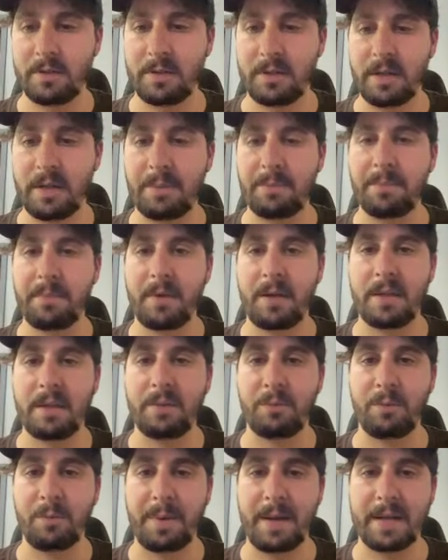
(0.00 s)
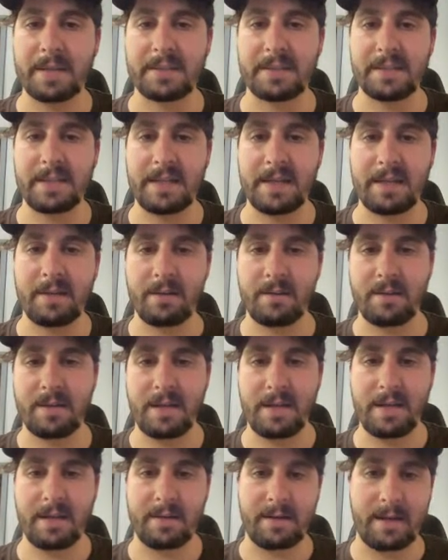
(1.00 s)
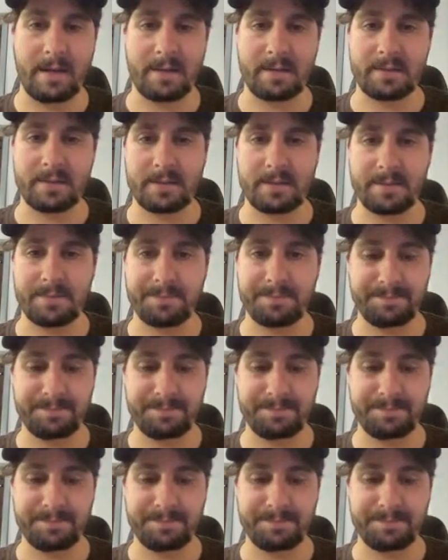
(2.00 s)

Yep, and then we're passing in the index.